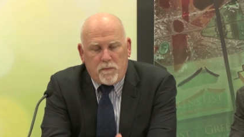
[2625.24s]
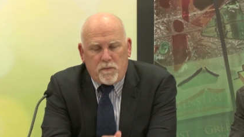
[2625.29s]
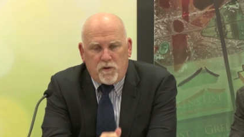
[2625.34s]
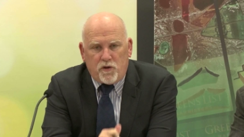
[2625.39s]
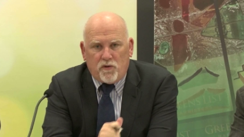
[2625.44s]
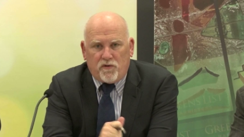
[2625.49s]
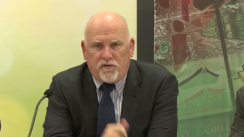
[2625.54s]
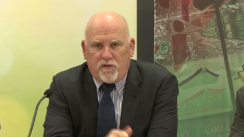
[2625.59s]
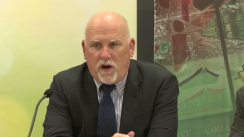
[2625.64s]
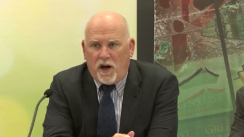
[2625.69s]

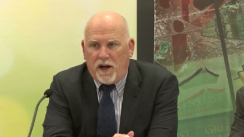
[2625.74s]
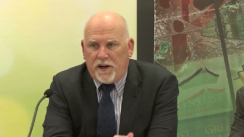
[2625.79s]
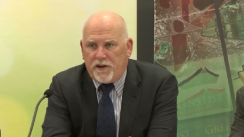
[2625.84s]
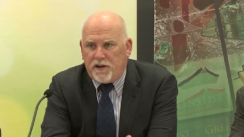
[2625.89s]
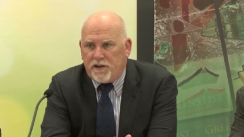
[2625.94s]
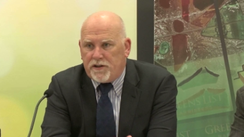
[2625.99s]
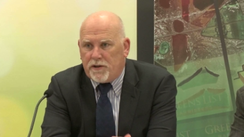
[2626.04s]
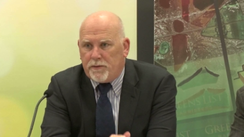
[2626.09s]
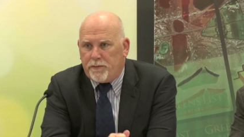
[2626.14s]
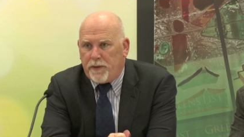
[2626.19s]
You'll find
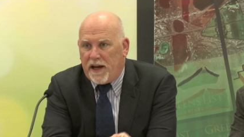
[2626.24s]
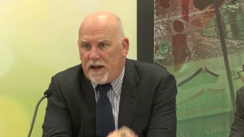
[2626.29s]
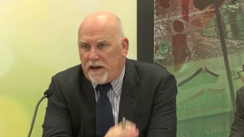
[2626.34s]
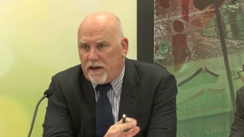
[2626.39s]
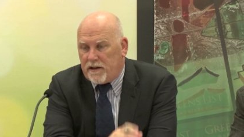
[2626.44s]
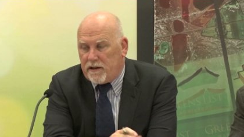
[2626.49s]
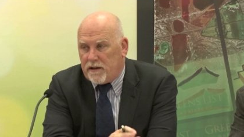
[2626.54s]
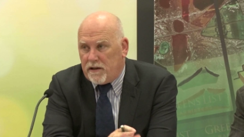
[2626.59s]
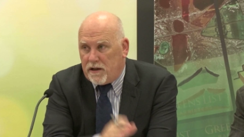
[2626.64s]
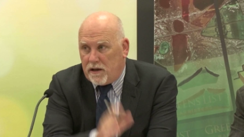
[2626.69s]
at the back,
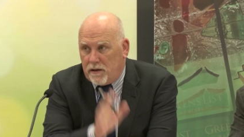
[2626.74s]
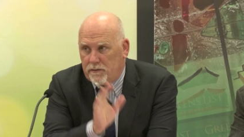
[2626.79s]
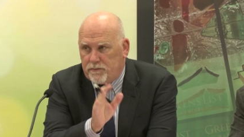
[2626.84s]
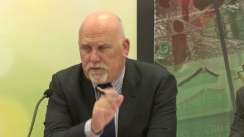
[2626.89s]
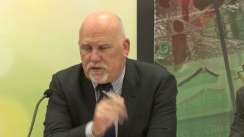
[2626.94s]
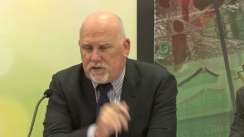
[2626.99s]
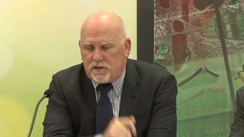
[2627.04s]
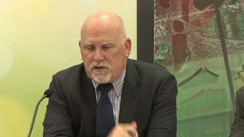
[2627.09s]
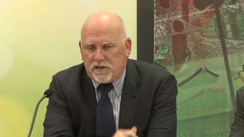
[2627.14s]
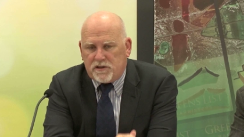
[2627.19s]
I'm
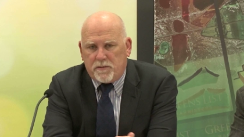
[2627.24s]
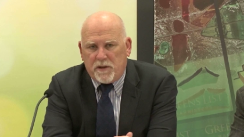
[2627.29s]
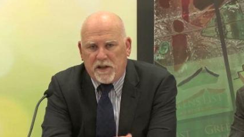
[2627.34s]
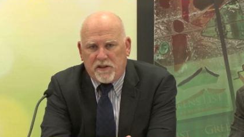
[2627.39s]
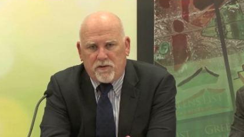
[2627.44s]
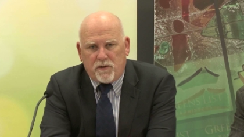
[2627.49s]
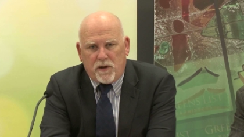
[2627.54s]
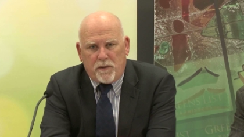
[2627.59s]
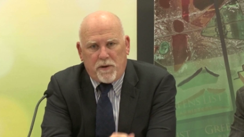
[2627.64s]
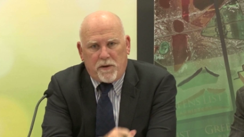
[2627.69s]
just about
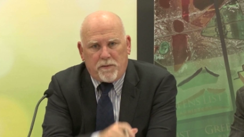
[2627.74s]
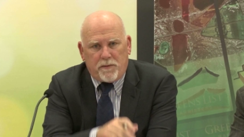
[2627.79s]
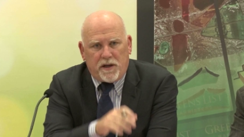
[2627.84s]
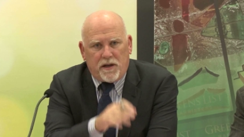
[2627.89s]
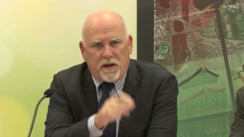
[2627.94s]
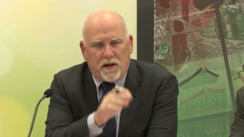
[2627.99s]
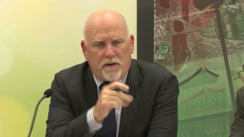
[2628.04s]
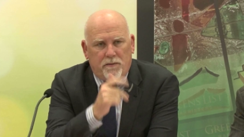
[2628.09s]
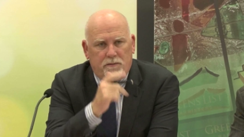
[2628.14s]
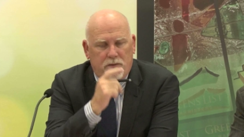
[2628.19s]
to wrap up,
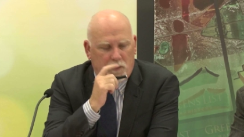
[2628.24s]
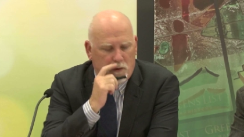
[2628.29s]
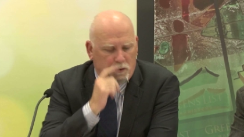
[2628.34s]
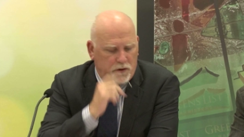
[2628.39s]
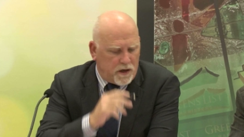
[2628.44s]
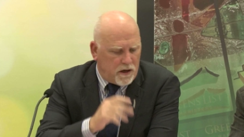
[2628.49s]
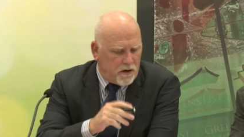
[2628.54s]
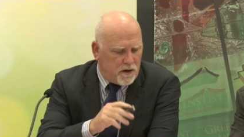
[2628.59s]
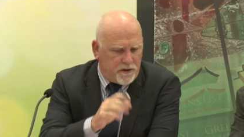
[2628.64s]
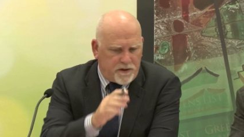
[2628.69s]

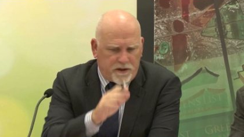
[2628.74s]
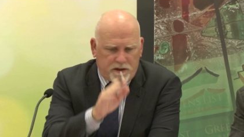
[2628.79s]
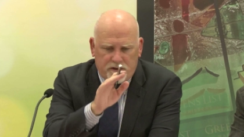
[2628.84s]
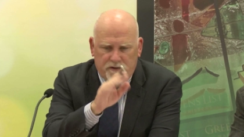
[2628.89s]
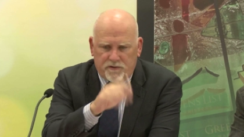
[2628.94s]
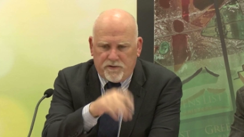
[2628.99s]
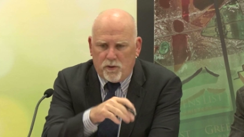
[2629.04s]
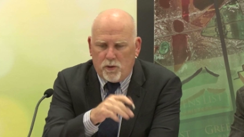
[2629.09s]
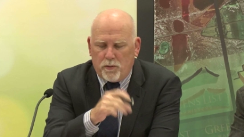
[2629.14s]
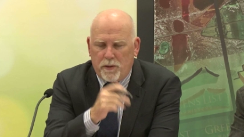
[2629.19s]
although I think the
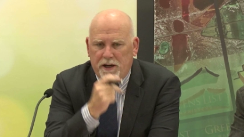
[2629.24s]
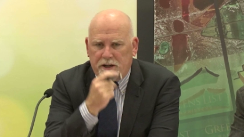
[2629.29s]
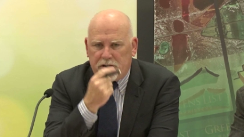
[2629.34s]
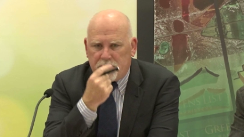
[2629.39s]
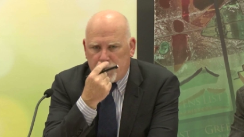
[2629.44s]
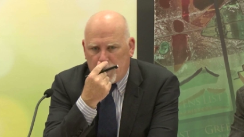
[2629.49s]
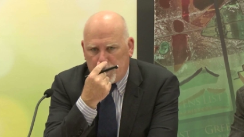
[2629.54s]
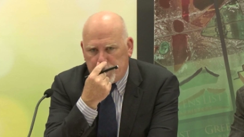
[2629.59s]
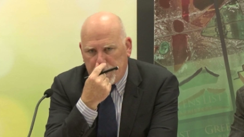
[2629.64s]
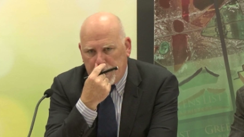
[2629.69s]
formatting
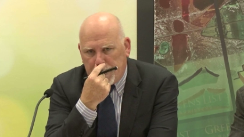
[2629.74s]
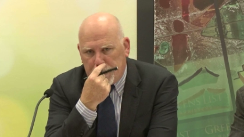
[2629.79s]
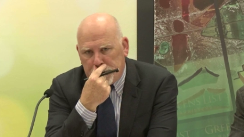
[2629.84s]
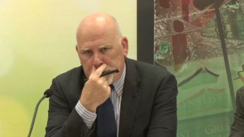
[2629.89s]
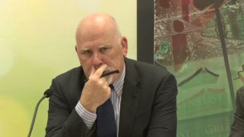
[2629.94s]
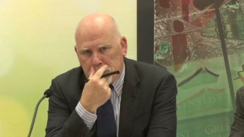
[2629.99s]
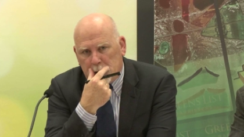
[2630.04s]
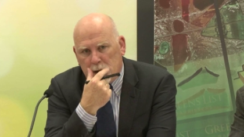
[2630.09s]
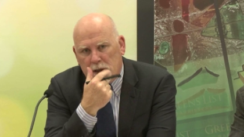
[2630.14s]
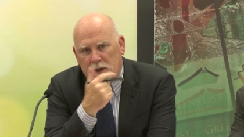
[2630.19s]
dropped out a
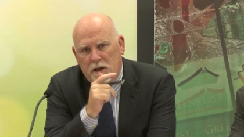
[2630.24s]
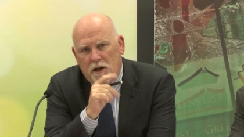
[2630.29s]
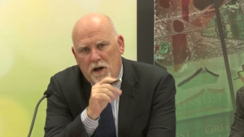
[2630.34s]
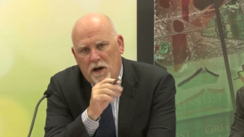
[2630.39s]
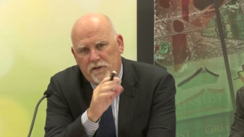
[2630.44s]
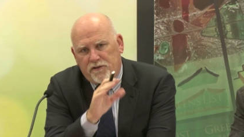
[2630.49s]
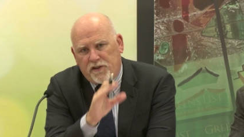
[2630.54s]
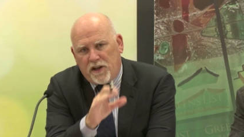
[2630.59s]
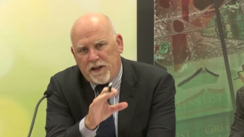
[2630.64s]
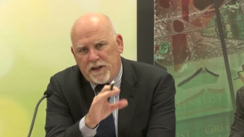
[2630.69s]
little,
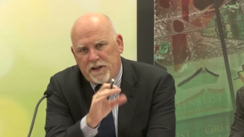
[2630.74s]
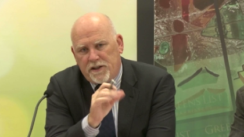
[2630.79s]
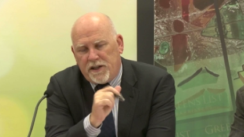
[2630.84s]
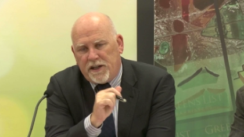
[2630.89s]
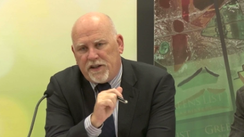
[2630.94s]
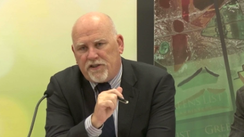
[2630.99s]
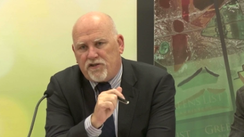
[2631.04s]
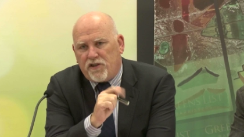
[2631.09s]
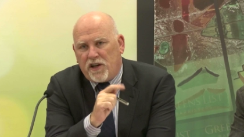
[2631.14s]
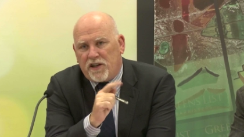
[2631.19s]
I've taken an
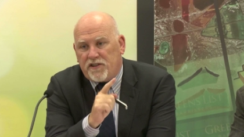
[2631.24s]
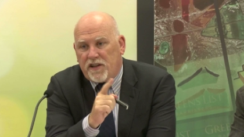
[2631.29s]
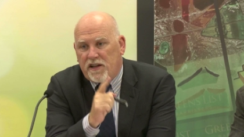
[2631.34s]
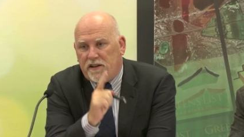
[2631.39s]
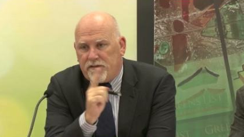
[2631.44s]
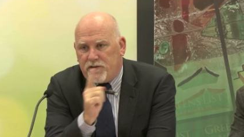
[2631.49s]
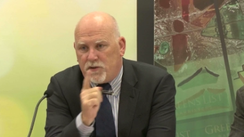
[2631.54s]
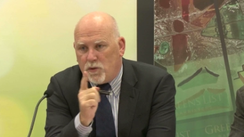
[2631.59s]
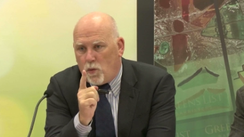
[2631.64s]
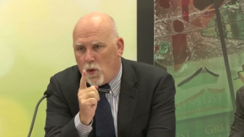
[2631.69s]
extract out
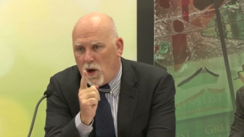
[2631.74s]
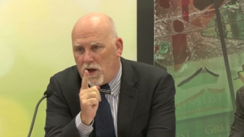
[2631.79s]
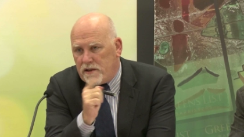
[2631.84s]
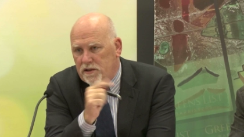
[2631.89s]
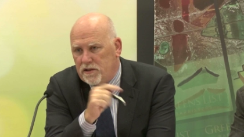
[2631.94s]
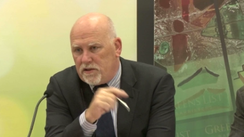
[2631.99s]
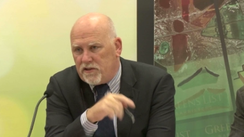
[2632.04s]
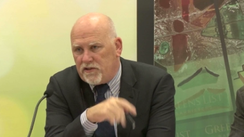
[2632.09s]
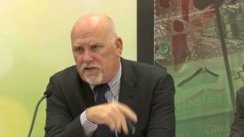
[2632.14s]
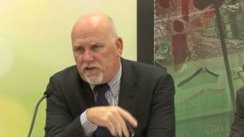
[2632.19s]
of the
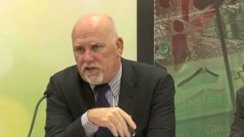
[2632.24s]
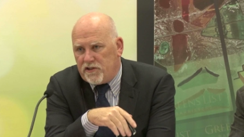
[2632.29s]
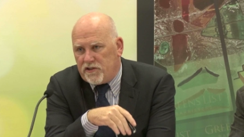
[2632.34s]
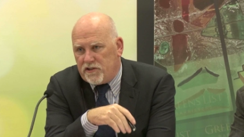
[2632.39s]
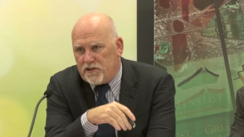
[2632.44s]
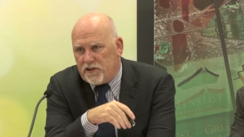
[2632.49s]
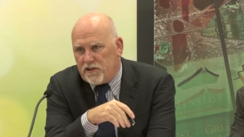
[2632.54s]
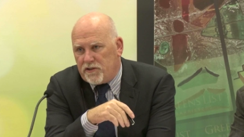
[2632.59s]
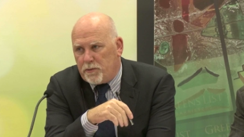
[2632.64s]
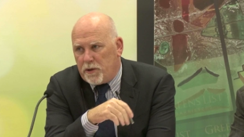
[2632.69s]
one
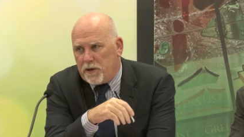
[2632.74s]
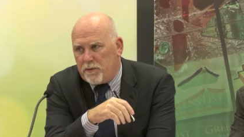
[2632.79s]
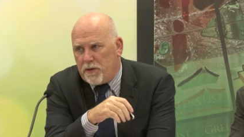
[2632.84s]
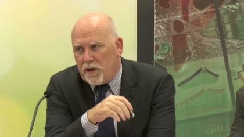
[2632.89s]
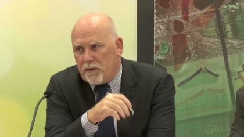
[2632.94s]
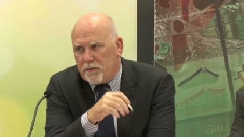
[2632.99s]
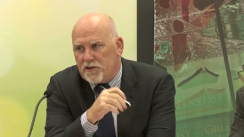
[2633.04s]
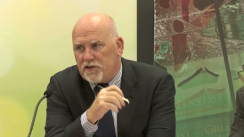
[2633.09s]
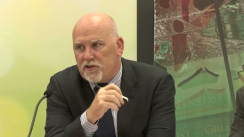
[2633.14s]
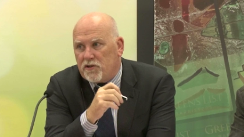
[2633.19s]
decision that's been
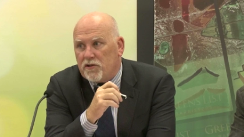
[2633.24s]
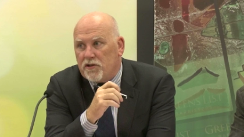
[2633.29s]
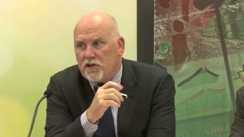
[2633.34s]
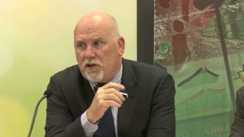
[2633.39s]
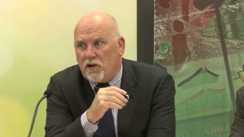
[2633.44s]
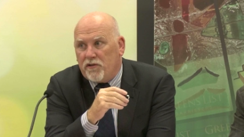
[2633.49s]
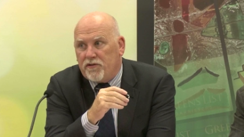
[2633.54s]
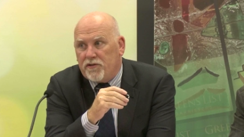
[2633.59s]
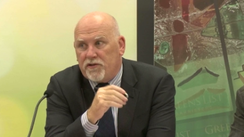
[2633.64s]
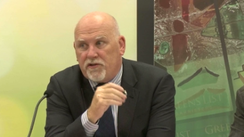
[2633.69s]
published on the
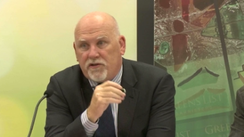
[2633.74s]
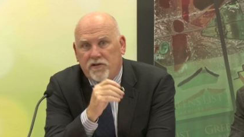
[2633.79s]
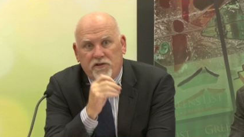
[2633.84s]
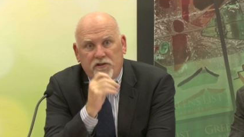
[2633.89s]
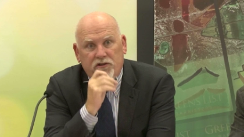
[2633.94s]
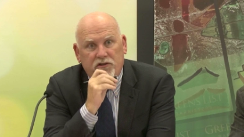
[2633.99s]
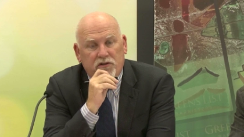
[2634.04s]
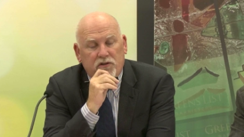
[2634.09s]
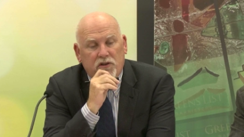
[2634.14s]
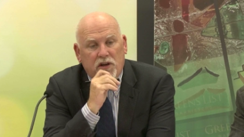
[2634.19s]

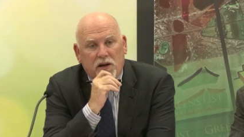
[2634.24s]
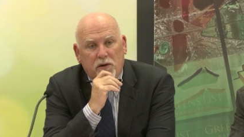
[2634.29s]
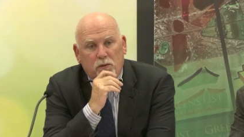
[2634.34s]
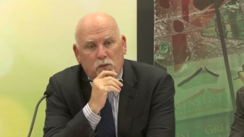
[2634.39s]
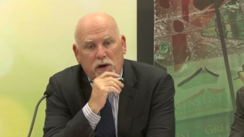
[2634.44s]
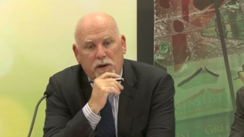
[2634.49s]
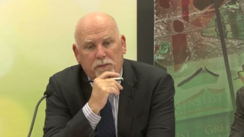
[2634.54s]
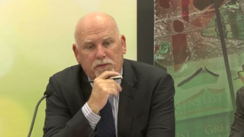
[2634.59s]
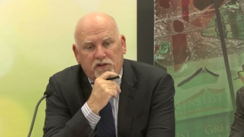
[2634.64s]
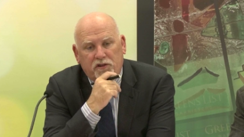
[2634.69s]
office's
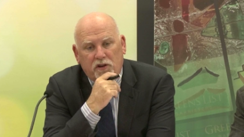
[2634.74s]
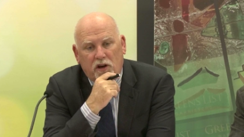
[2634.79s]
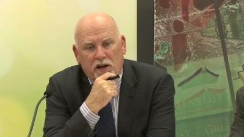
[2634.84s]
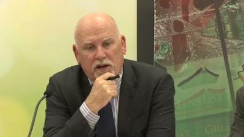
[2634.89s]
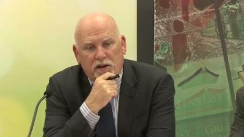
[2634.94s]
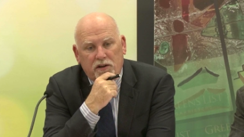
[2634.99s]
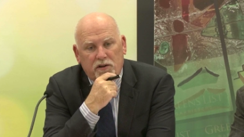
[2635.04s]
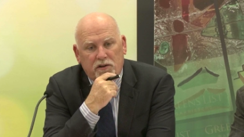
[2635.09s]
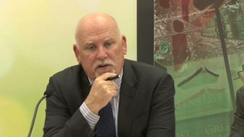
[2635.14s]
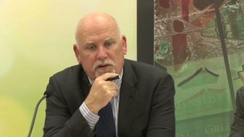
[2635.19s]
website